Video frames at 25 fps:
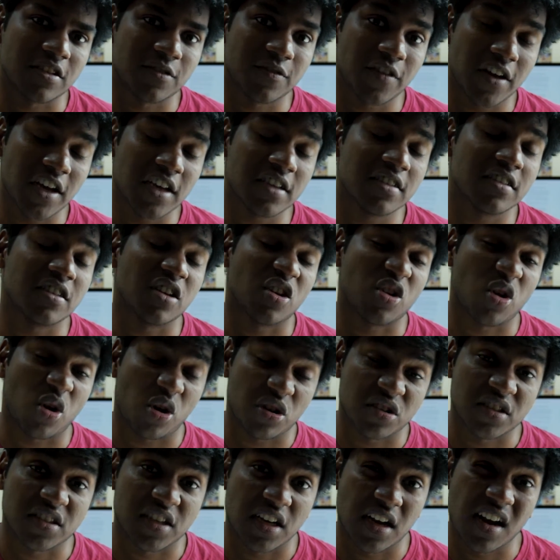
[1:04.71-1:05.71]
First, the
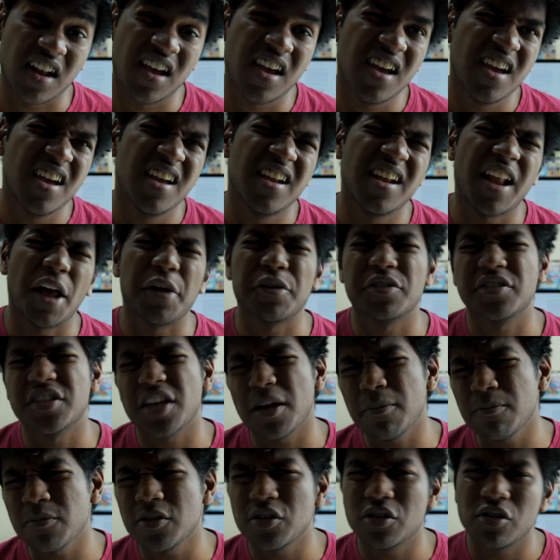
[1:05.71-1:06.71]
content. Now,
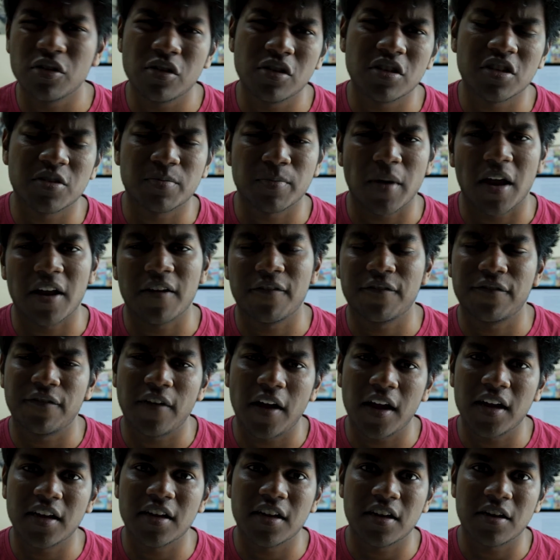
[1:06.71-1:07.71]
some students might
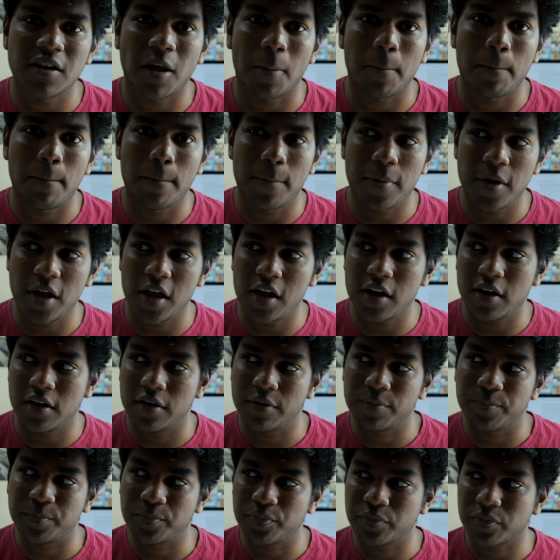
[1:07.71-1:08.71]
find it a bit
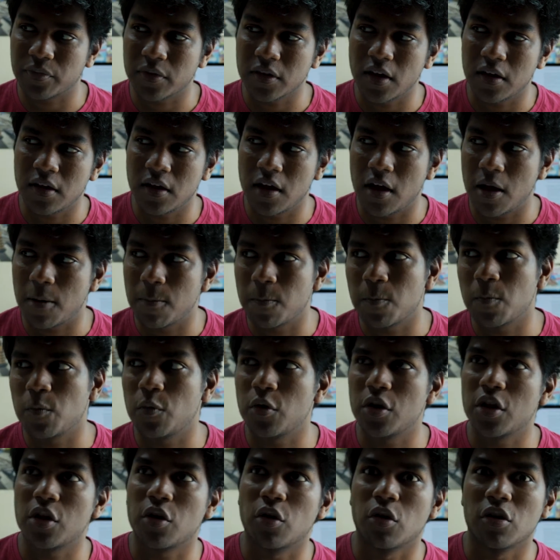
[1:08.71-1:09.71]

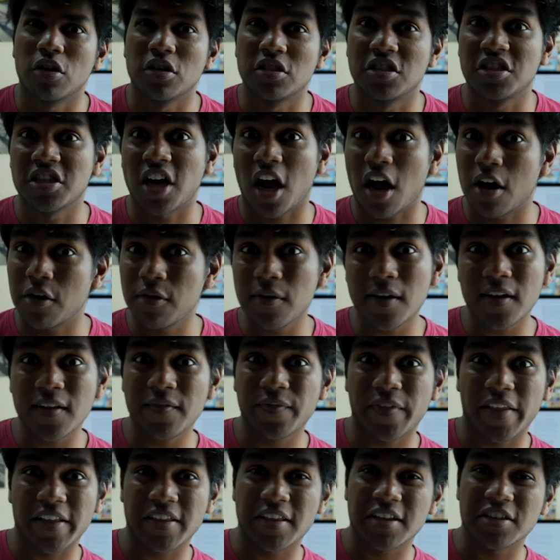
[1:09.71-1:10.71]
jarring
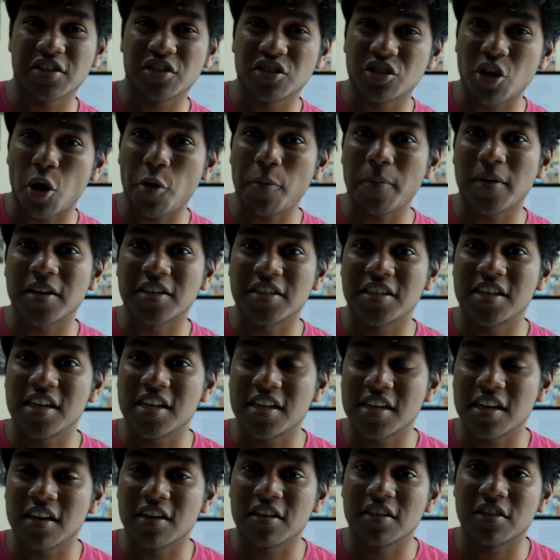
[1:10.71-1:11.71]
that there's so much
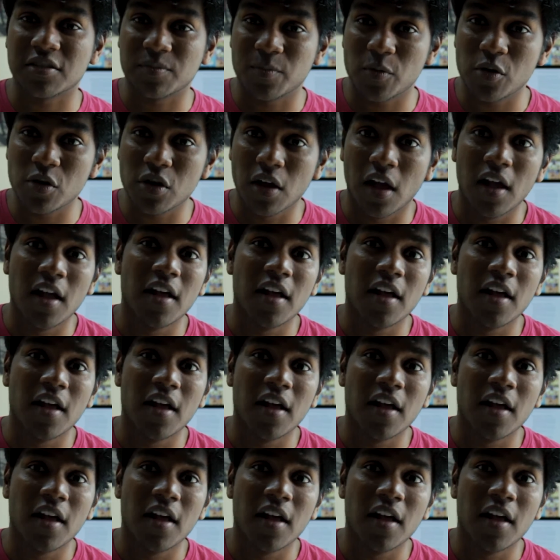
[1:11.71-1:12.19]
detail in this book.